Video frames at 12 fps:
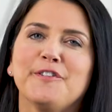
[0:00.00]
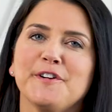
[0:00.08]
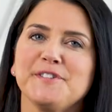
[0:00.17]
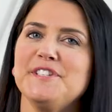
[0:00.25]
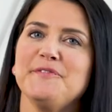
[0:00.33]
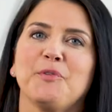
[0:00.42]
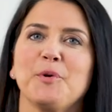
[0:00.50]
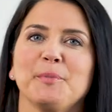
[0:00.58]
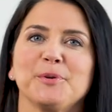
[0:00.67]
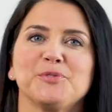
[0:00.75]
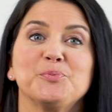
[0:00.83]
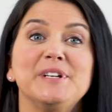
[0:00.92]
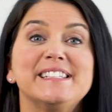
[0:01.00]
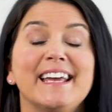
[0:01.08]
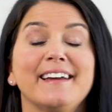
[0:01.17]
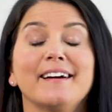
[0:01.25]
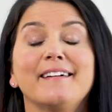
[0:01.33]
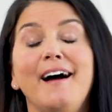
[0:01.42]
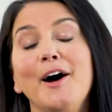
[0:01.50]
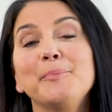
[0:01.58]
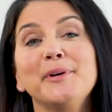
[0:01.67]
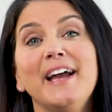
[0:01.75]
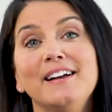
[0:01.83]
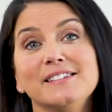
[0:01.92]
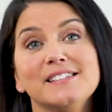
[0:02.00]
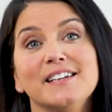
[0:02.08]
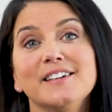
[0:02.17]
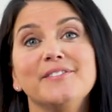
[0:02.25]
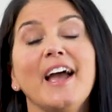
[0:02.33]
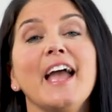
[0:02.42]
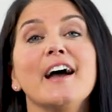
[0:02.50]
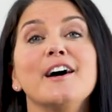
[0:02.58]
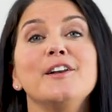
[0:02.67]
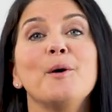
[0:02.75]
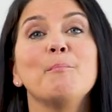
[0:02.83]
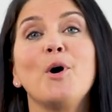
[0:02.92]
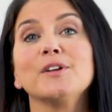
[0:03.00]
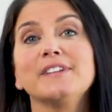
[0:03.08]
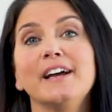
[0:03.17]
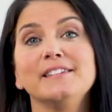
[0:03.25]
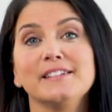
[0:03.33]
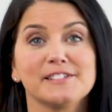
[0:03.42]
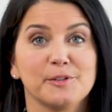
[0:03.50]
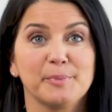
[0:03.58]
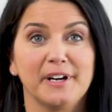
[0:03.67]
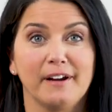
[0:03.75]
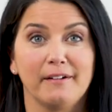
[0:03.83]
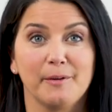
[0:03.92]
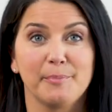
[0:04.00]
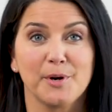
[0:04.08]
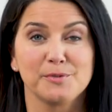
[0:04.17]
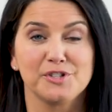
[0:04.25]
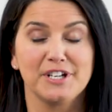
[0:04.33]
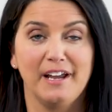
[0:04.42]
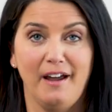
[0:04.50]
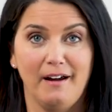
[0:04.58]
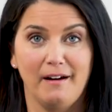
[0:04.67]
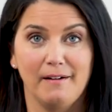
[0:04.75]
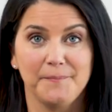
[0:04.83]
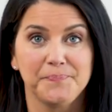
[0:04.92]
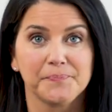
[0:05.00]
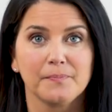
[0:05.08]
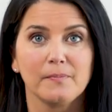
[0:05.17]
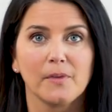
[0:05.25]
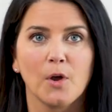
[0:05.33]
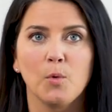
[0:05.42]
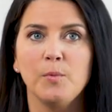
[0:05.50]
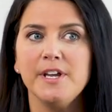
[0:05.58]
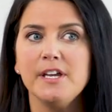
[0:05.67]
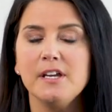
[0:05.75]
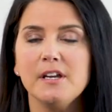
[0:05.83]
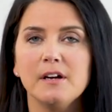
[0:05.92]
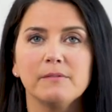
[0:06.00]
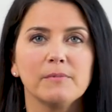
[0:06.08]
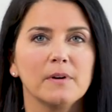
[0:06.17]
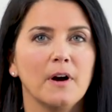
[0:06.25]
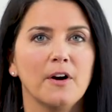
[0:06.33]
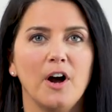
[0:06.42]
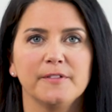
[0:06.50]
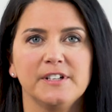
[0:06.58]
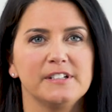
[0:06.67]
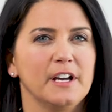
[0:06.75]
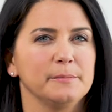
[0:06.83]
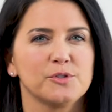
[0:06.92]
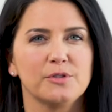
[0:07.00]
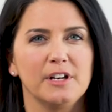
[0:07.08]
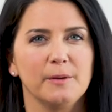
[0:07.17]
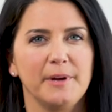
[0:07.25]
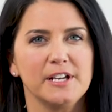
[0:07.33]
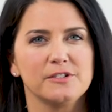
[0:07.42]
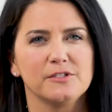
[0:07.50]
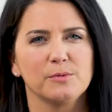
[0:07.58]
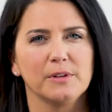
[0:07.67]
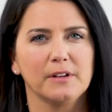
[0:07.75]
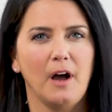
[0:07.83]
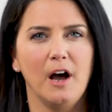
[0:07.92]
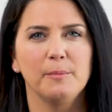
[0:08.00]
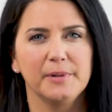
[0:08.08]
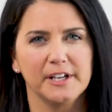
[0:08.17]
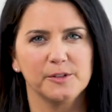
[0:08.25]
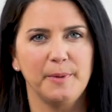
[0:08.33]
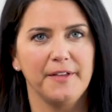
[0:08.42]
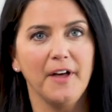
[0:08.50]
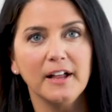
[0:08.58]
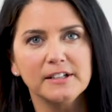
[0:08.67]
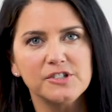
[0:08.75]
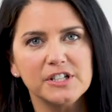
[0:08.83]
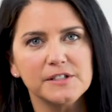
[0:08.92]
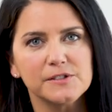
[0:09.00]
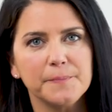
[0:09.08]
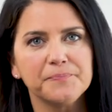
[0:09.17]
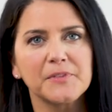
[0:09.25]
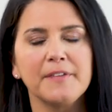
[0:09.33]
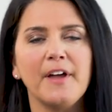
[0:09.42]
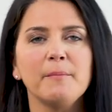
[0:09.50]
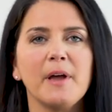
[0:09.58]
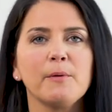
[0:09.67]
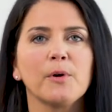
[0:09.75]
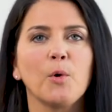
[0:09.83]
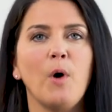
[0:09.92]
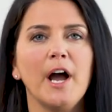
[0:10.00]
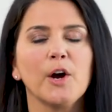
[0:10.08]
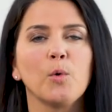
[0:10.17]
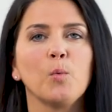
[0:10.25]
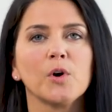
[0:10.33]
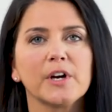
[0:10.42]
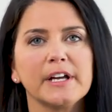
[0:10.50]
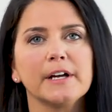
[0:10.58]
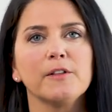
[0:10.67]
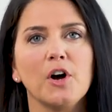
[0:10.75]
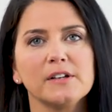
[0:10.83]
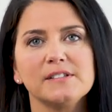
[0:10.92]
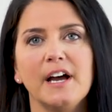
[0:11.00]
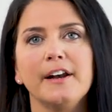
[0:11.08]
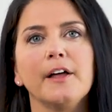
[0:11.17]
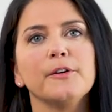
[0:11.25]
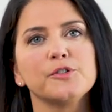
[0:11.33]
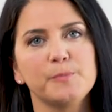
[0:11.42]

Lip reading: First and foremost, we take a comprehensive and multidisciplinary approach to care. We are oftentimes treating patients with complex pathologies that may require working alongside other